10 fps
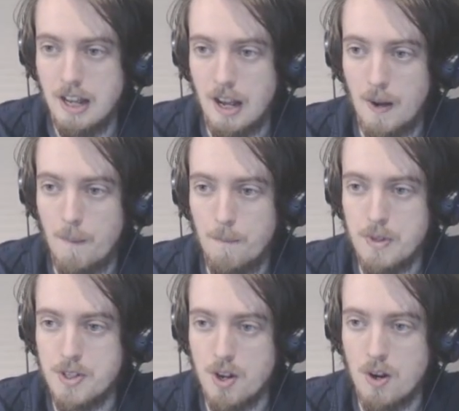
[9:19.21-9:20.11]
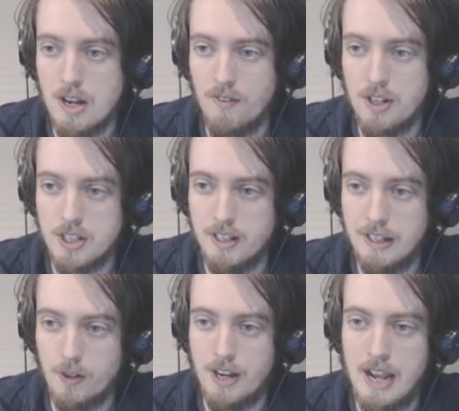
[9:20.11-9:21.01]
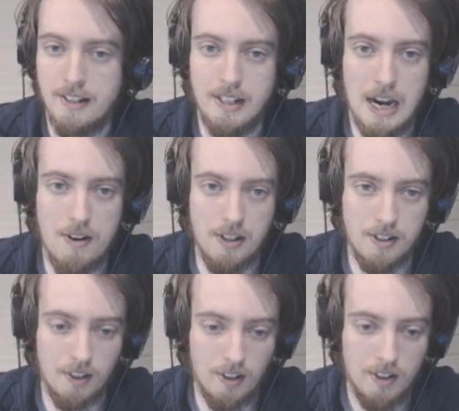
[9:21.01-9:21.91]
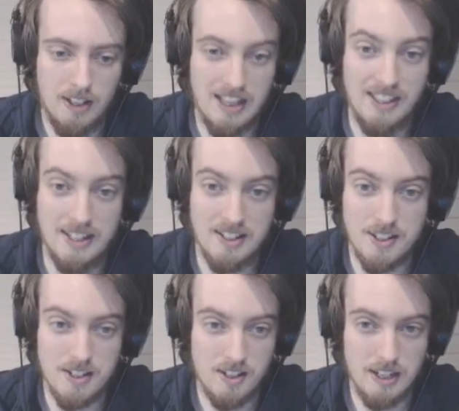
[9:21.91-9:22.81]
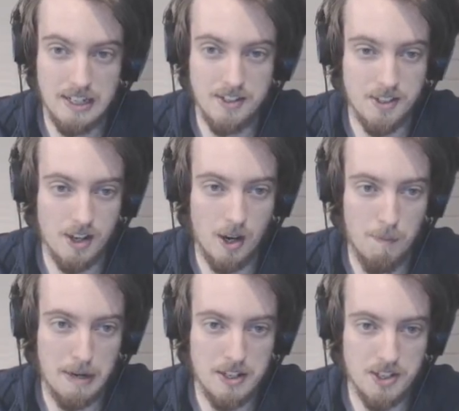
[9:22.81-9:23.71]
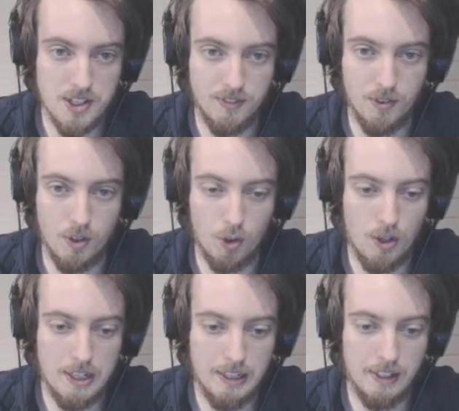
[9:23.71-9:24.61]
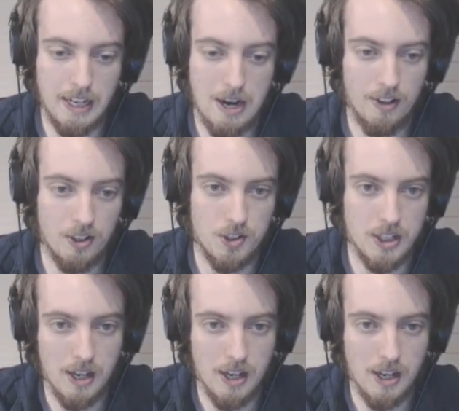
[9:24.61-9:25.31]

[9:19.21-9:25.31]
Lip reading: So if I just click on add character, this is our basis for creating a character sheet.